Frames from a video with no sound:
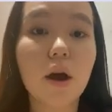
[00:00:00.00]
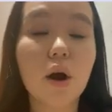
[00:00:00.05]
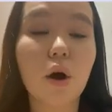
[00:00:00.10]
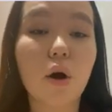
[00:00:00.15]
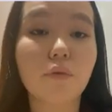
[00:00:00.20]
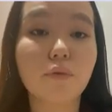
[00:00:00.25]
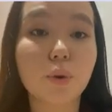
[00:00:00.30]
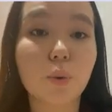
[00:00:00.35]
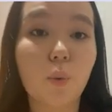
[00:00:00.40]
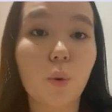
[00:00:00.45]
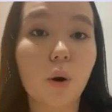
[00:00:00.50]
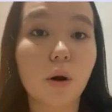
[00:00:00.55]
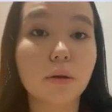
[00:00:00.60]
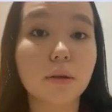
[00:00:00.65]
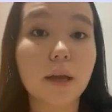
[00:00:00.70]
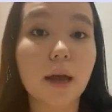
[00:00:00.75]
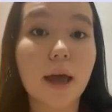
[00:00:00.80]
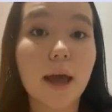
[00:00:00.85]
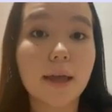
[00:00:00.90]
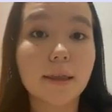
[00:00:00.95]
of the
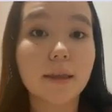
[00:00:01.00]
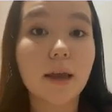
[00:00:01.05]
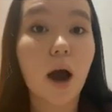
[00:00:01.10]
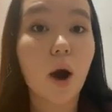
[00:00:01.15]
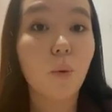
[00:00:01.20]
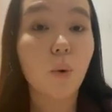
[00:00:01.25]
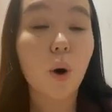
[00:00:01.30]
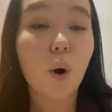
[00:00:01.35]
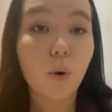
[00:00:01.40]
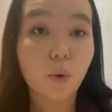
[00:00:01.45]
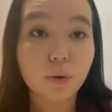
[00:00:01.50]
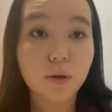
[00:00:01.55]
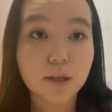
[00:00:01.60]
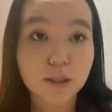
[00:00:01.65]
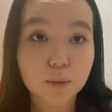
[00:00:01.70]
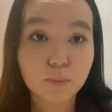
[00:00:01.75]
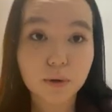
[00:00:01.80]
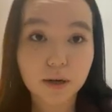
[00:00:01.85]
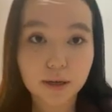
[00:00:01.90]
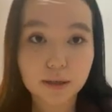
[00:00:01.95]
world and our own
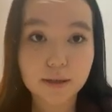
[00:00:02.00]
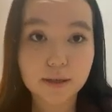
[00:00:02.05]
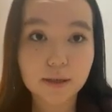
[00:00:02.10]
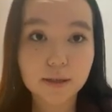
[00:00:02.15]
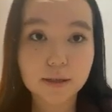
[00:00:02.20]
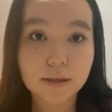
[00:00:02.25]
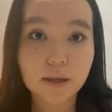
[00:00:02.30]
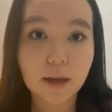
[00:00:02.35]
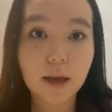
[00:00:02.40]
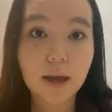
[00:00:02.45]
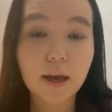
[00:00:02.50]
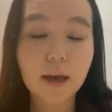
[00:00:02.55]
experiences.